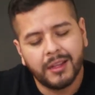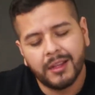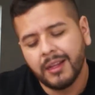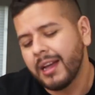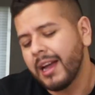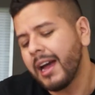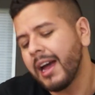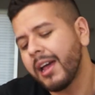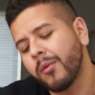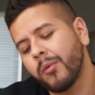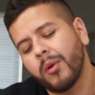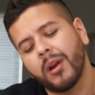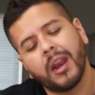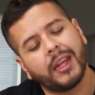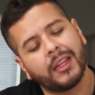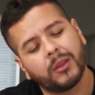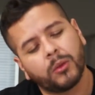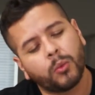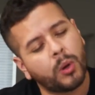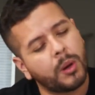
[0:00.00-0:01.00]
I had to run
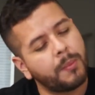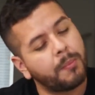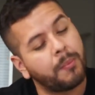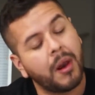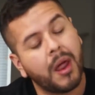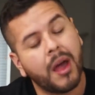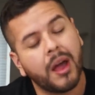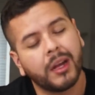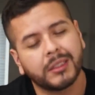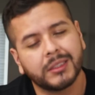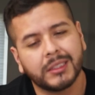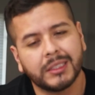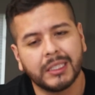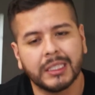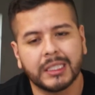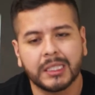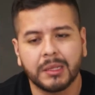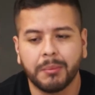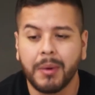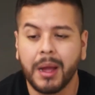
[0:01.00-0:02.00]
like 3 blocks to get
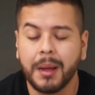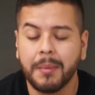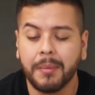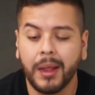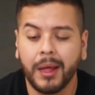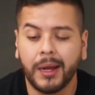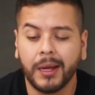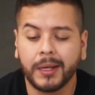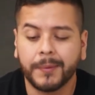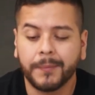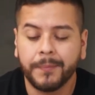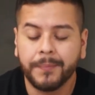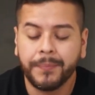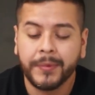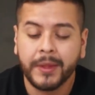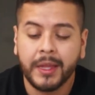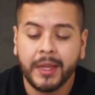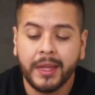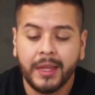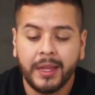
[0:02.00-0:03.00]
to my block.
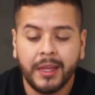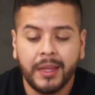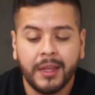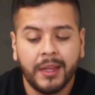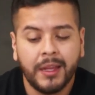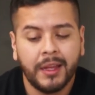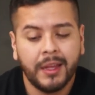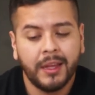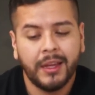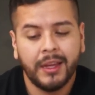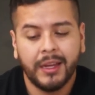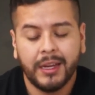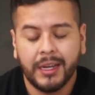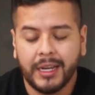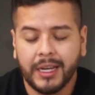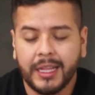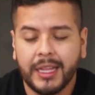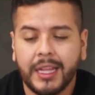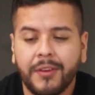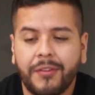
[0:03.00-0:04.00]

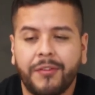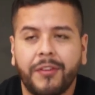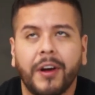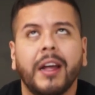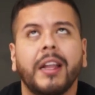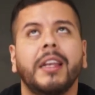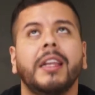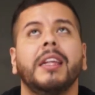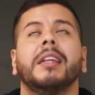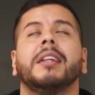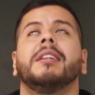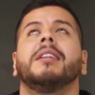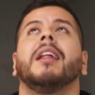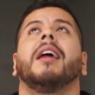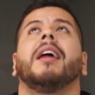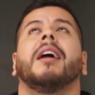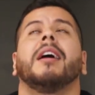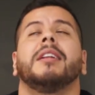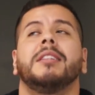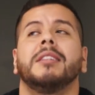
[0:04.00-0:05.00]
And then finally,
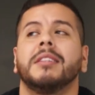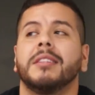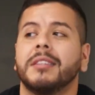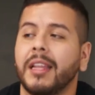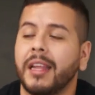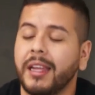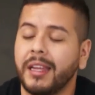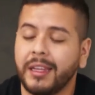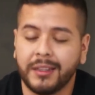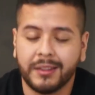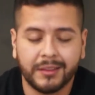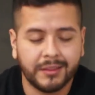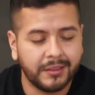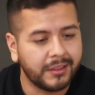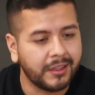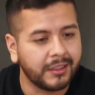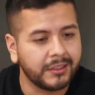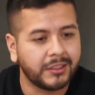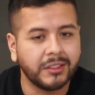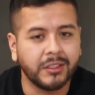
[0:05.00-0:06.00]
like, I just like
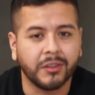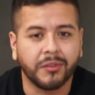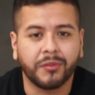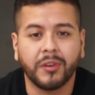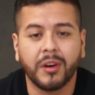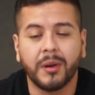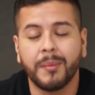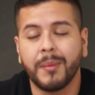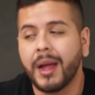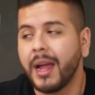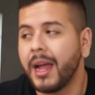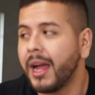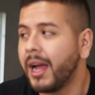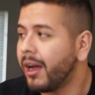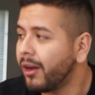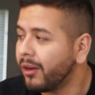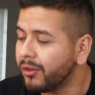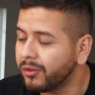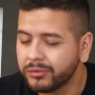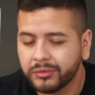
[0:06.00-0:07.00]
got to the front of my
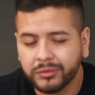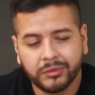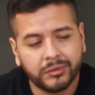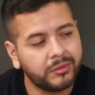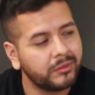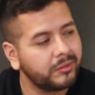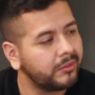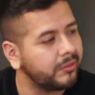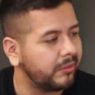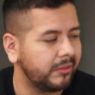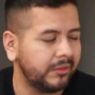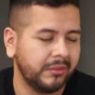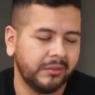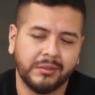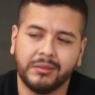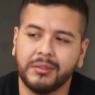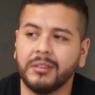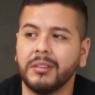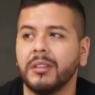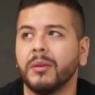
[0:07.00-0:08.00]
house.
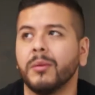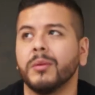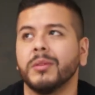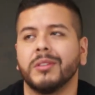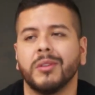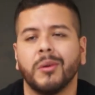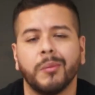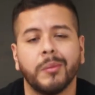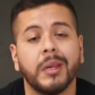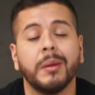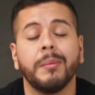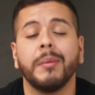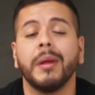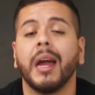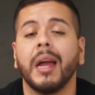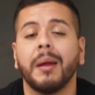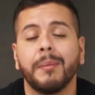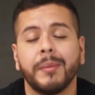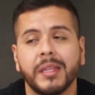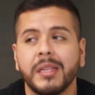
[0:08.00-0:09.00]
There was nobody
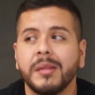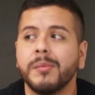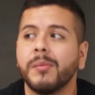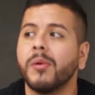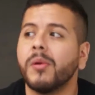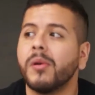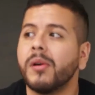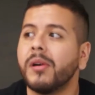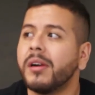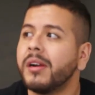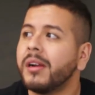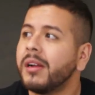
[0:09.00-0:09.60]
behind me anymore,